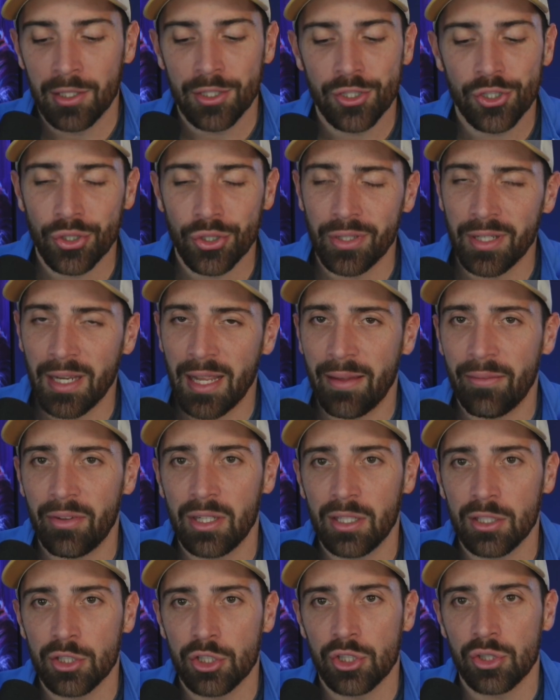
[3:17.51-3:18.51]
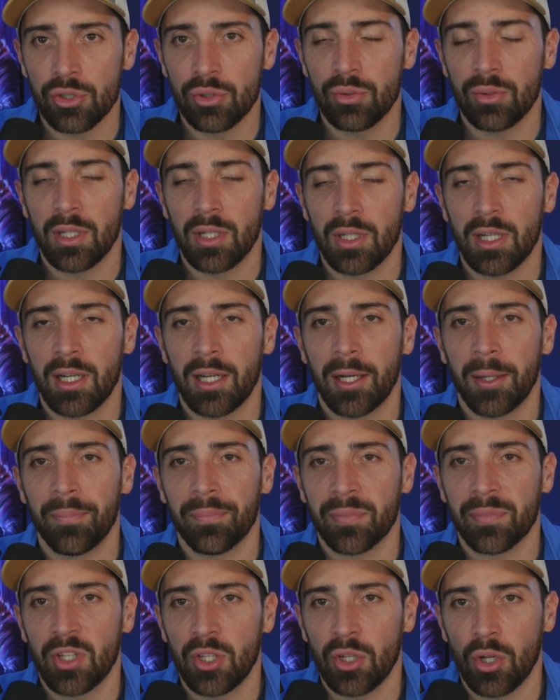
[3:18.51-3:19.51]
Shouldn't have an issue,
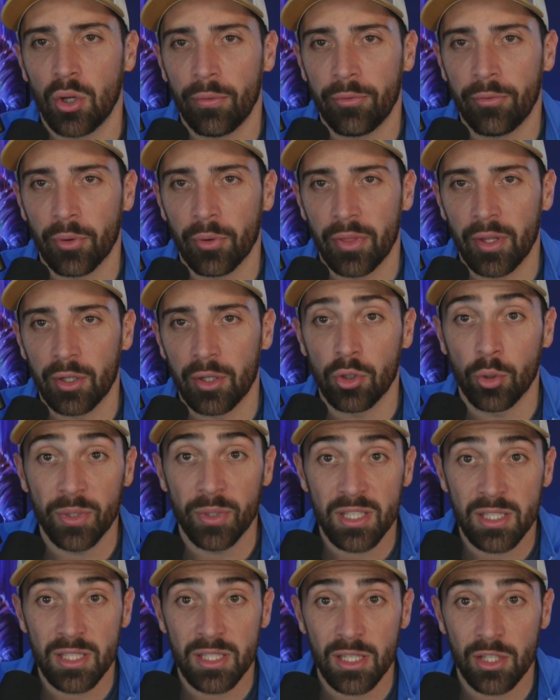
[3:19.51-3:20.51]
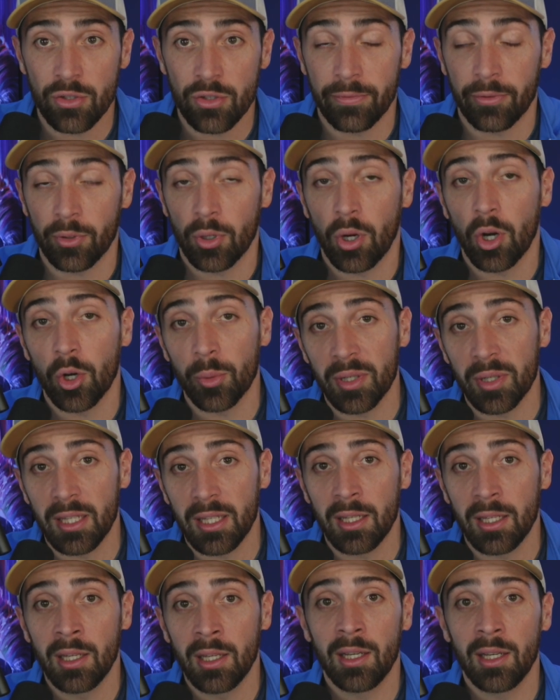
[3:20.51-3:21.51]
um, you know, for the Chrome extension for Harmony,
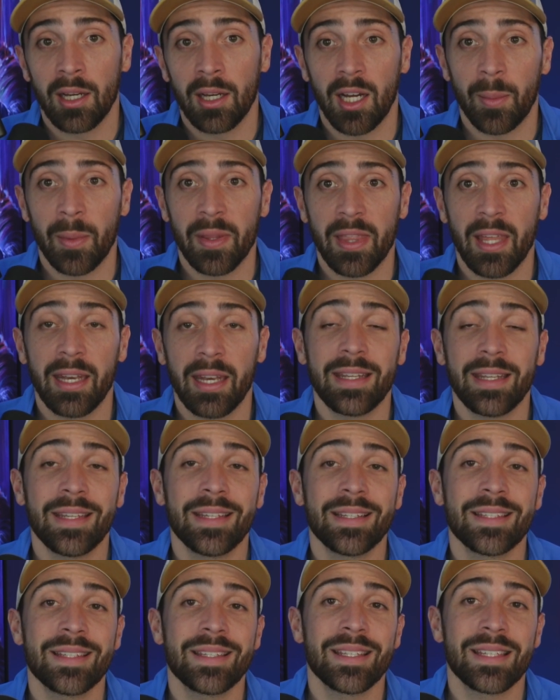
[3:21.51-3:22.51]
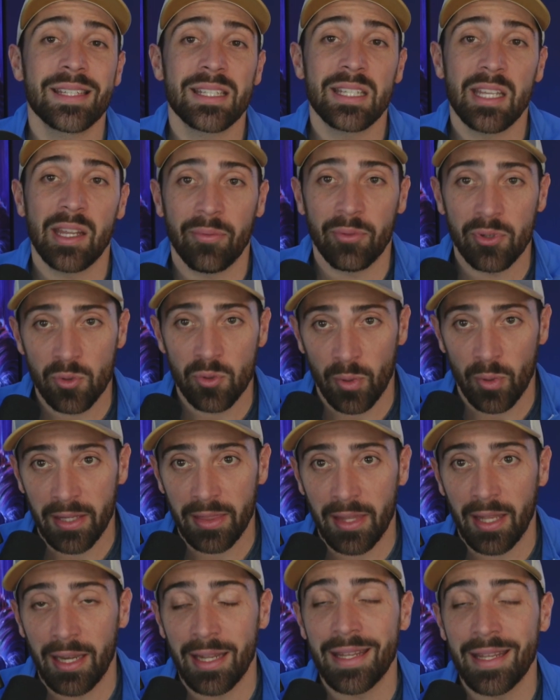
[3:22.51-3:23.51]
um, and that is the safest way, and
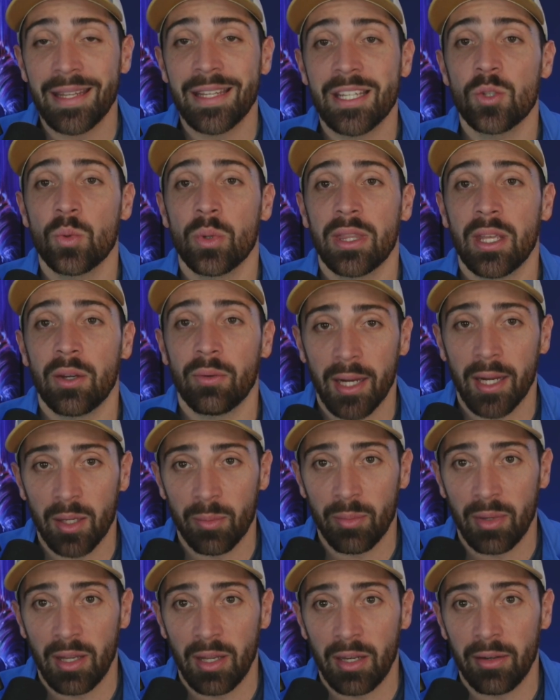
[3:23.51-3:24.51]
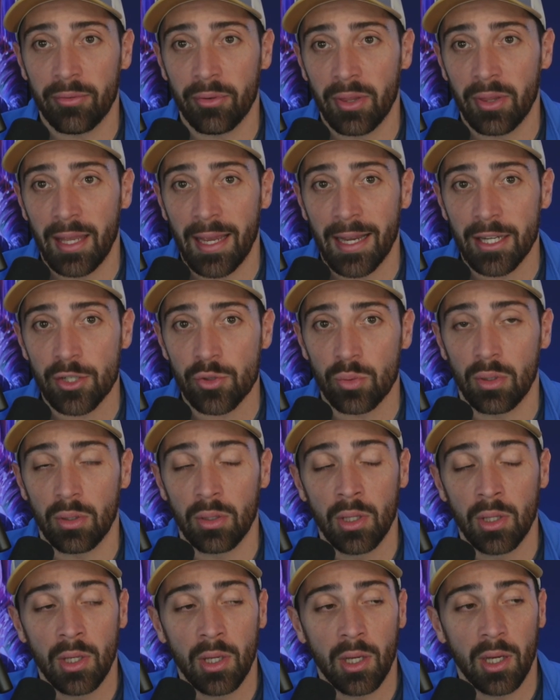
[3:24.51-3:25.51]
that is what they recommend for the actual
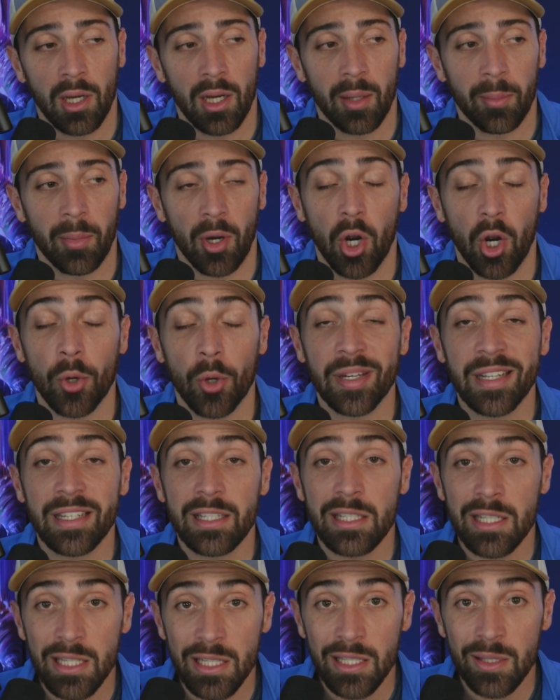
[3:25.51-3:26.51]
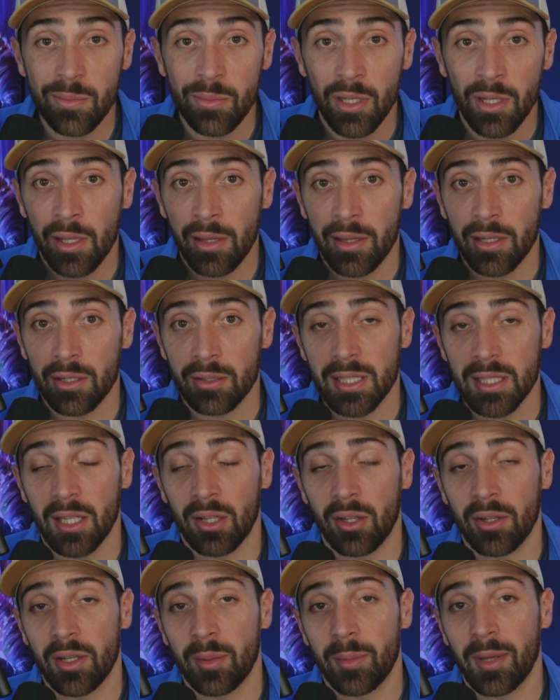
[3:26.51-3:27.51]
um, Harmony team. They're
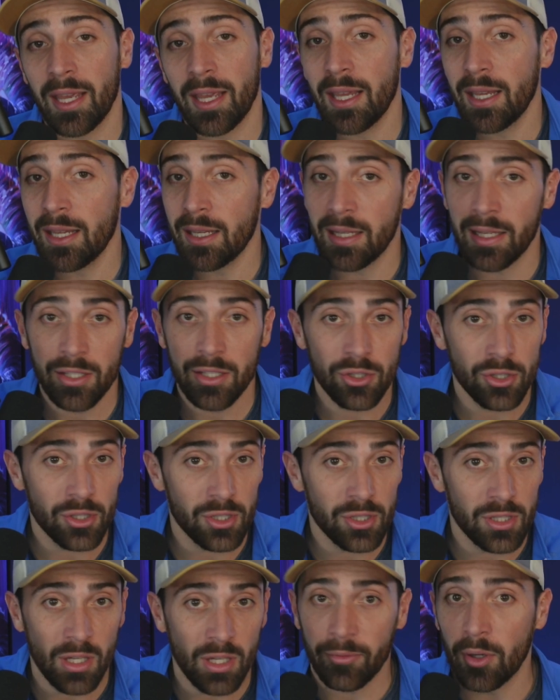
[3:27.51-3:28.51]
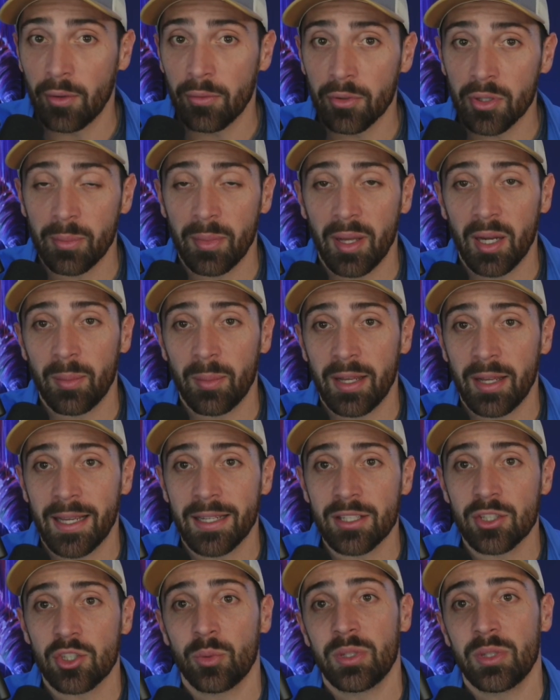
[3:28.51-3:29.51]
telling them, hey, get your stuff over to
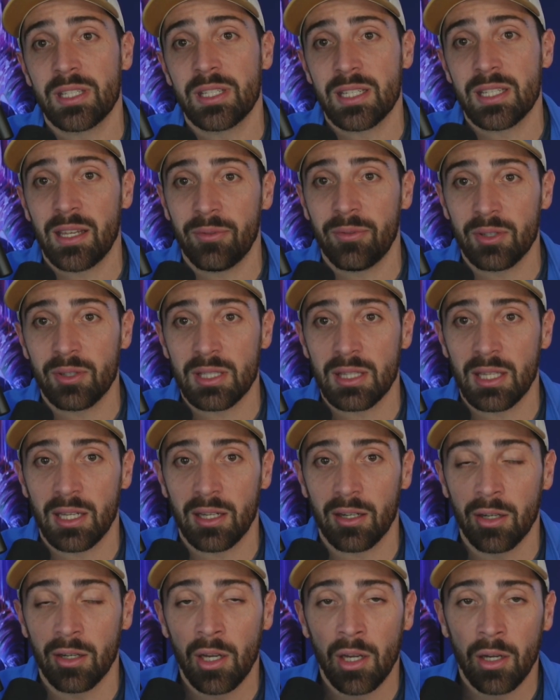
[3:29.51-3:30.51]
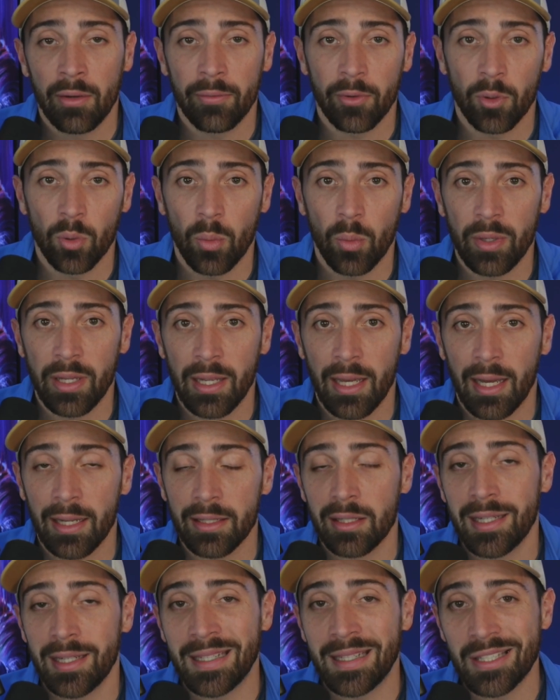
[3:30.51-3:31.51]
MetaMask. You'll be safest there for what we got
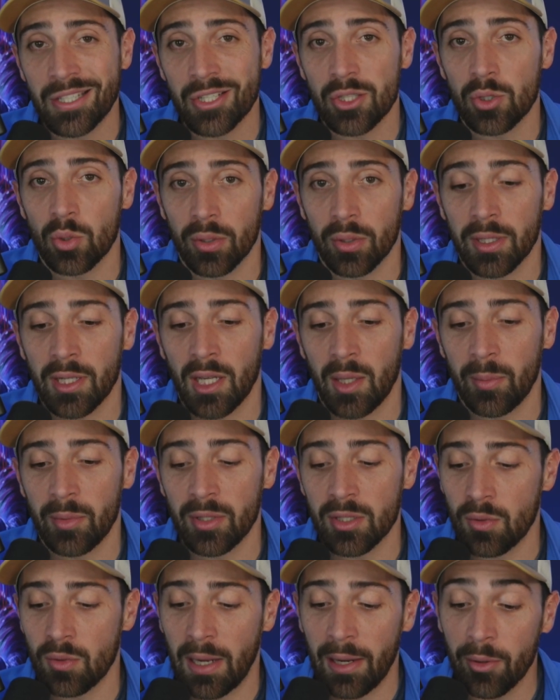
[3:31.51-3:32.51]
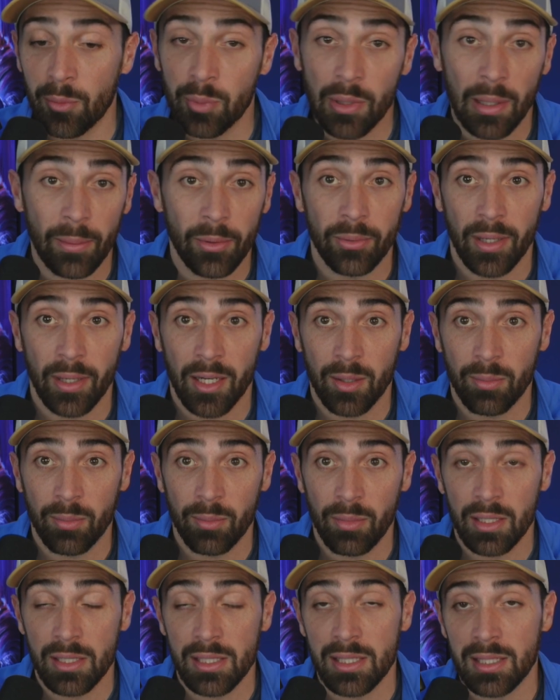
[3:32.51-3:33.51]
in store coming. So I would probably
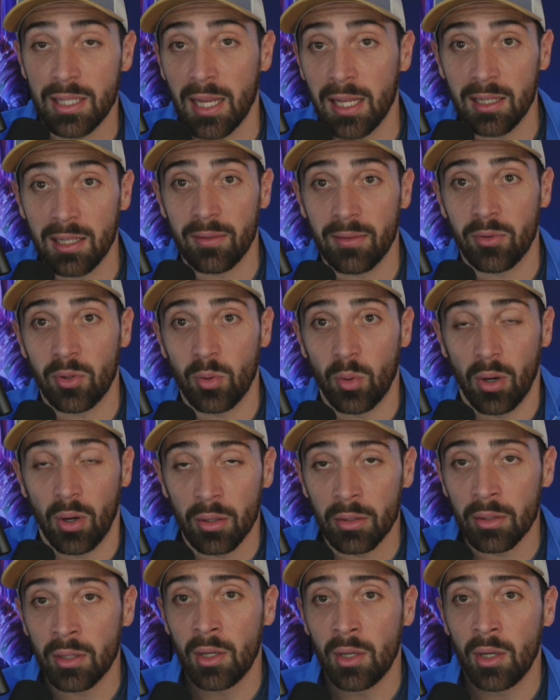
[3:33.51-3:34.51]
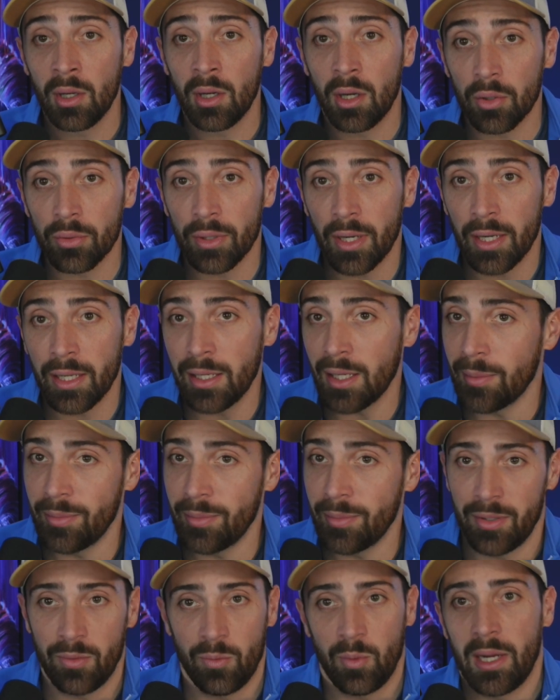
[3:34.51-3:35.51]
recommend staking if you aren't already. I
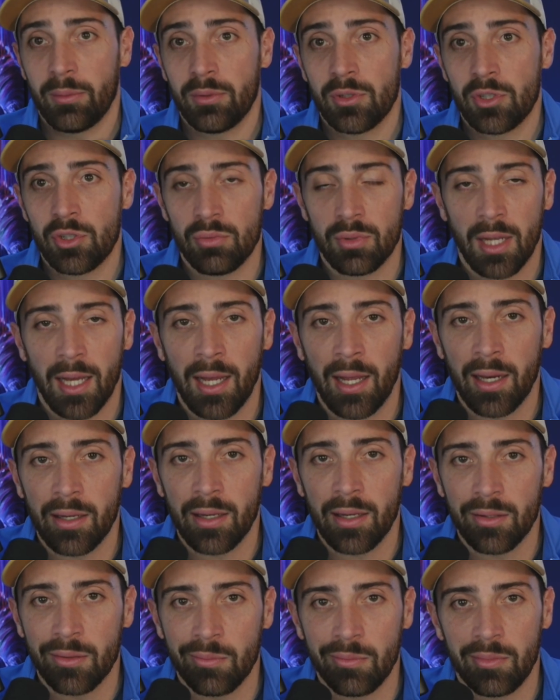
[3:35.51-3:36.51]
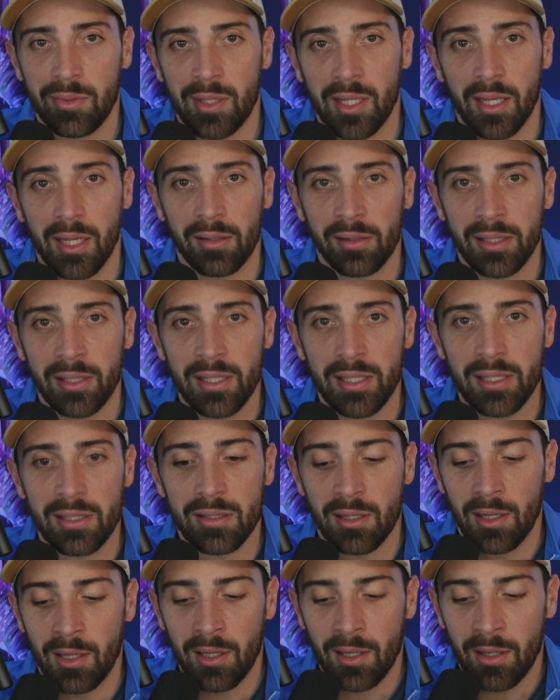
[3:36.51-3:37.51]
mean, why would you not? You get at least
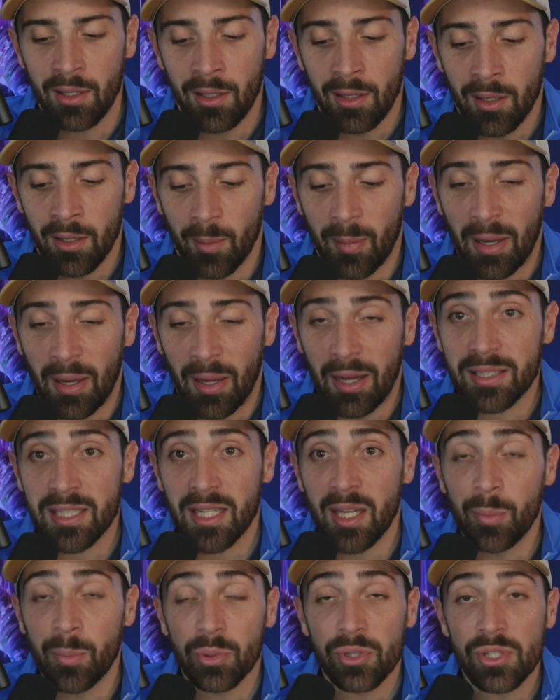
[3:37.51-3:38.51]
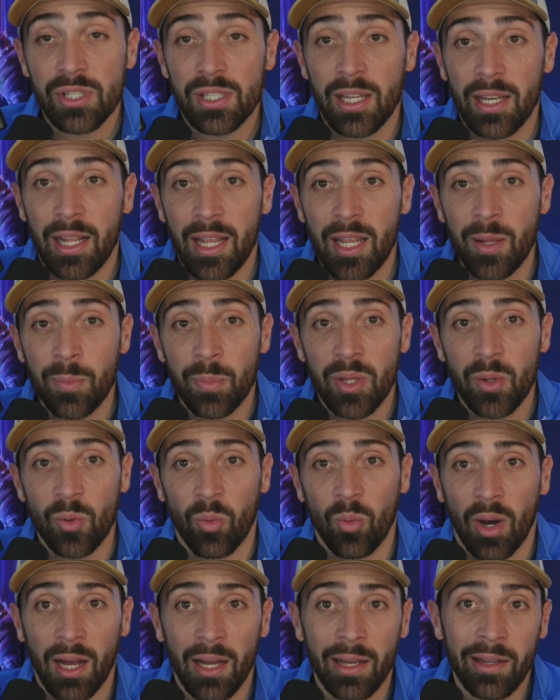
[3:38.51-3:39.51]
about 10%
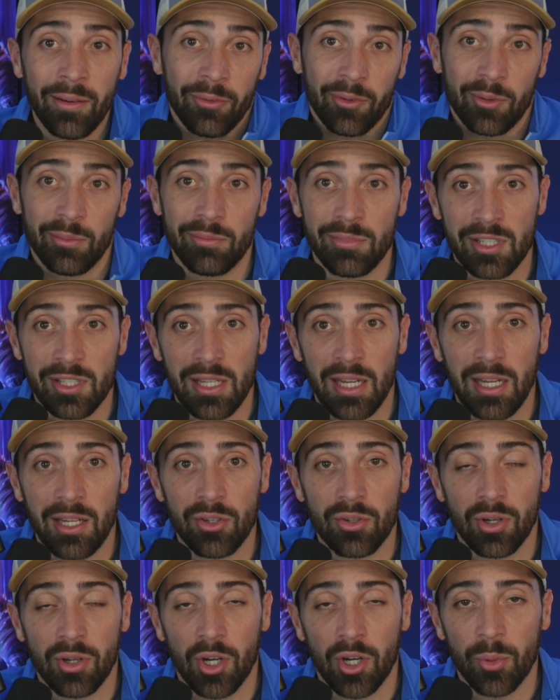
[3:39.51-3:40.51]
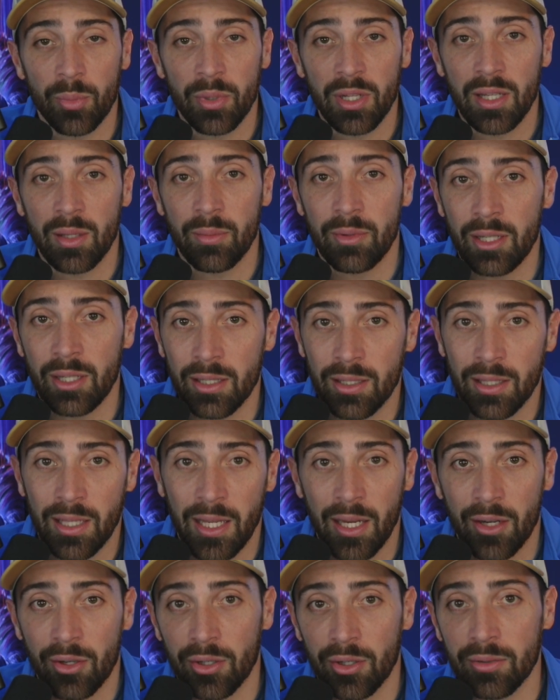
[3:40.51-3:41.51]
APY from staking your Harmony. I mean, it
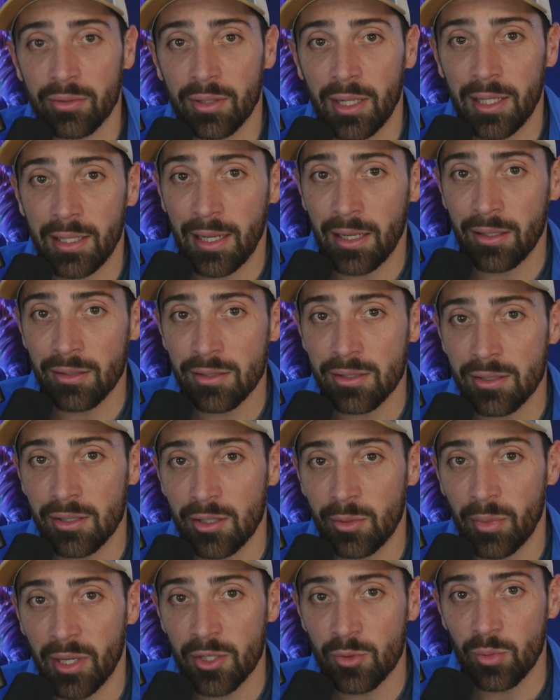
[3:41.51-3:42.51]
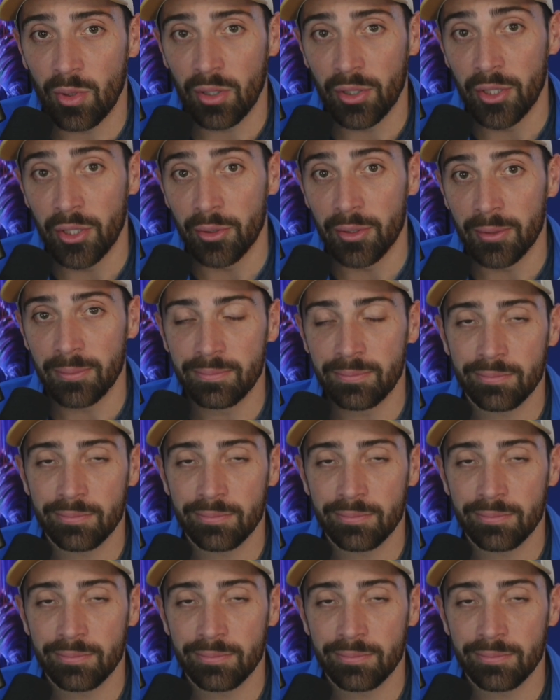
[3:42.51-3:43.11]
can't hurt right now, so might as well do it.